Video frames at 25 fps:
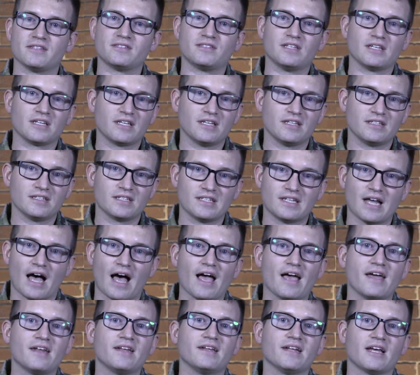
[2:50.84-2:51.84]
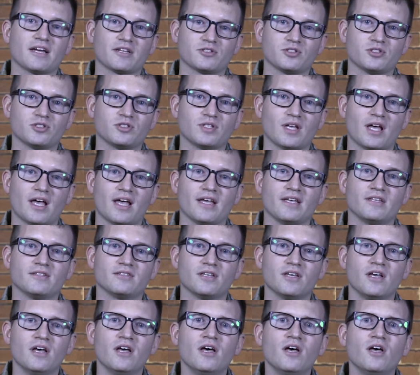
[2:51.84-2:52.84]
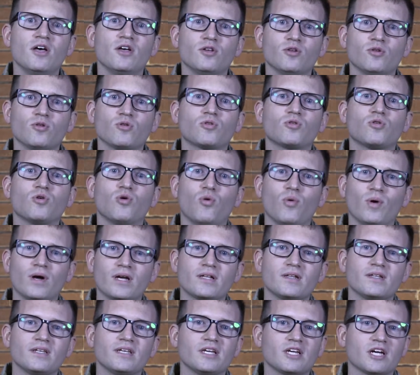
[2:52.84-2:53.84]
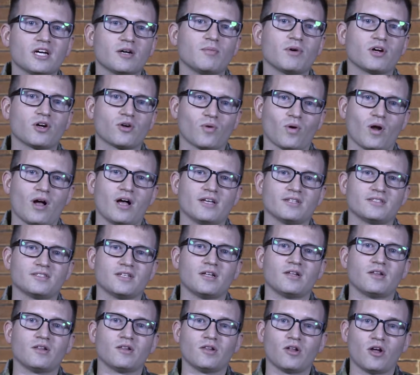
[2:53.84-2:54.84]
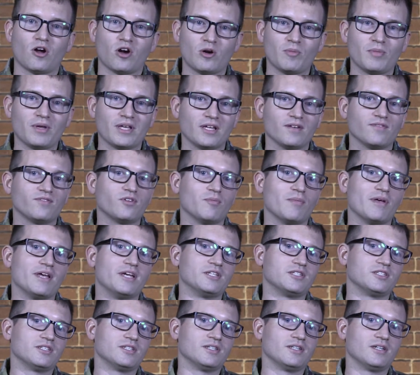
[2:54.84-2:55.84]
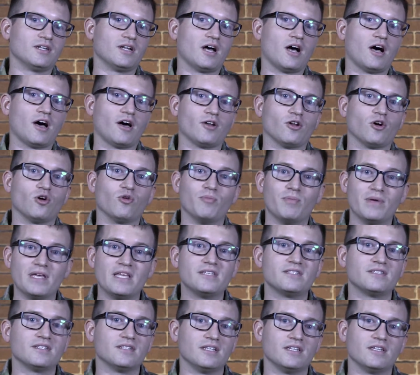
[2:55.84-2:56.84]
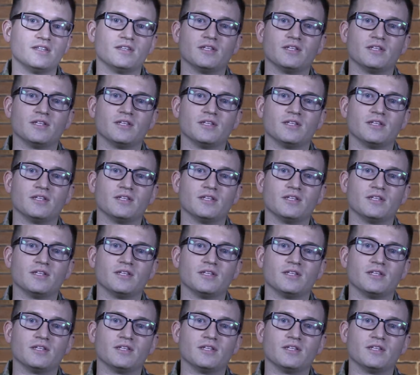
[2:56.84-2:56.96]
sticking to diet and exercise, you'll quickly come across alarming information on obesity